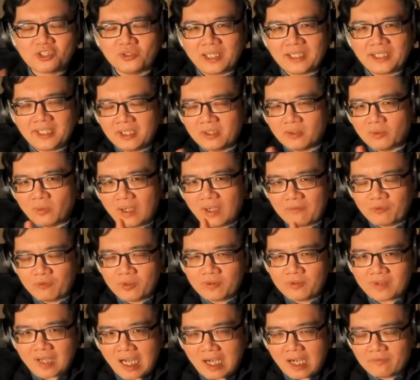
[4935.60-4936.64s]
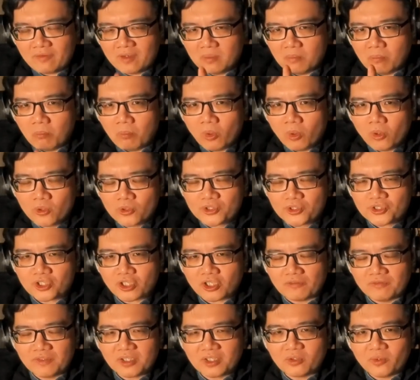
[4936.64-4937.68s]
I think uh, we've covered most
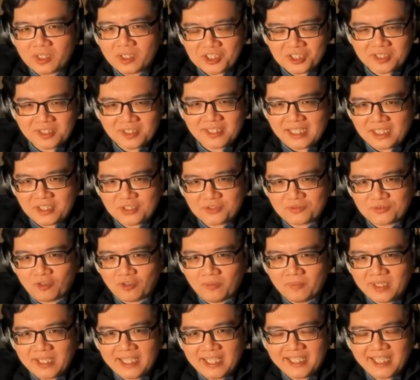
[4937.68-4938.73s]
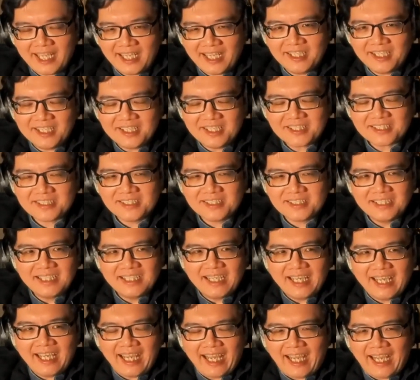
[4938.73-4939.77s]
of the questions that's from the attendees.
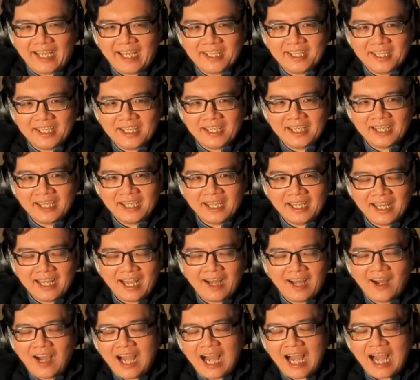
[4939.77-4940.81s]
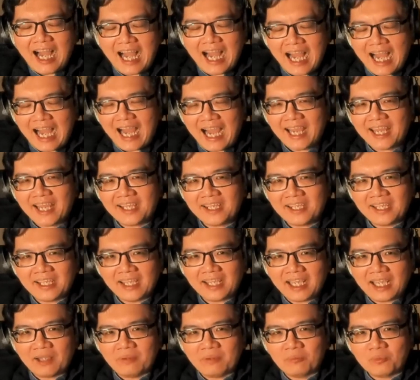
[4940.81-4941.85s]
And uh, uh, I
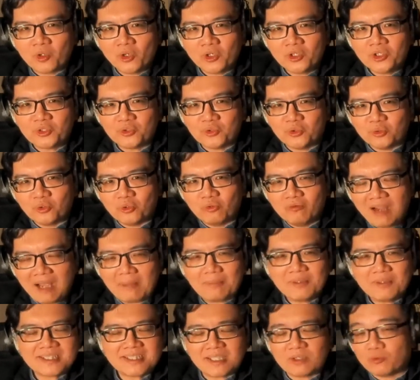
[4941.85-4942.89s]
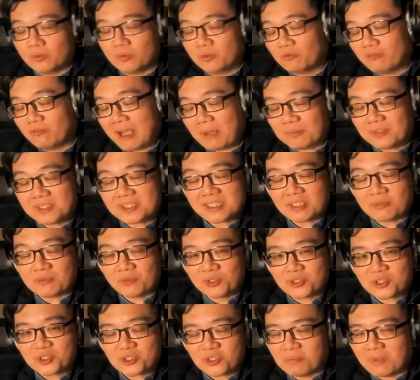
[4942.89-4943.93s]
am going to wrap this up. We'll wrap this up
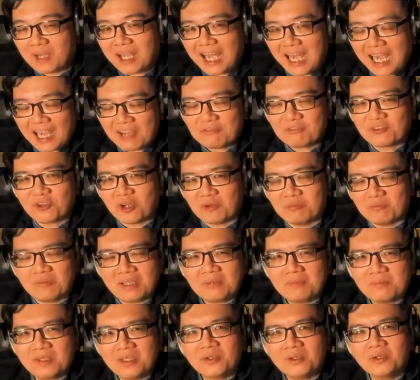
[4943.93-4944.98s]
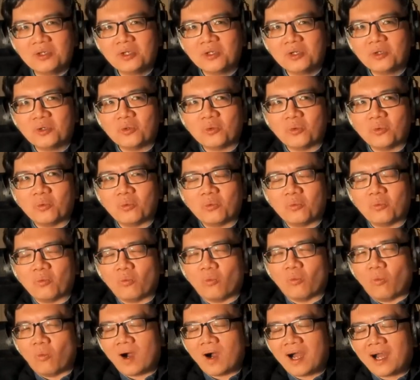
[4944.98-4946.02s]
real soon, but I've got maybe
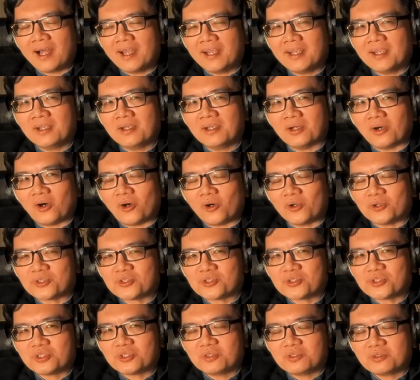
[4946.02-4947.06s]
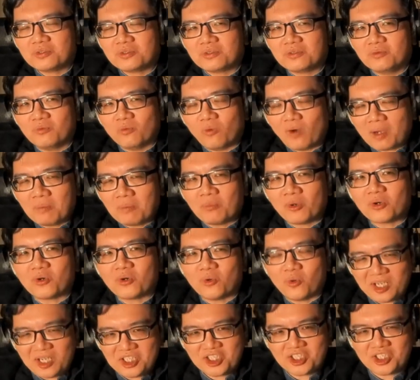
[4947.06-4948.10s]
one or one more
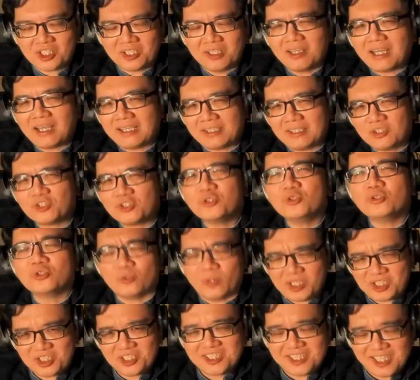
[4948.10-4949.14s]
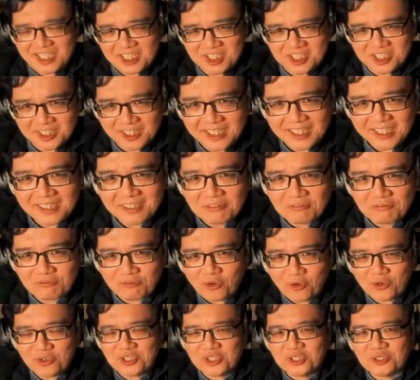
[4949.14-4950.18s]
question, uh, two questions actually
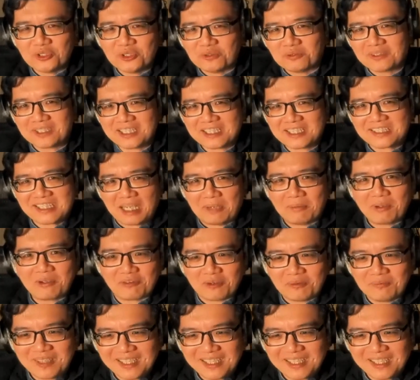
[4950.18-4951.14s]
for okay, you so that's let, coming from I,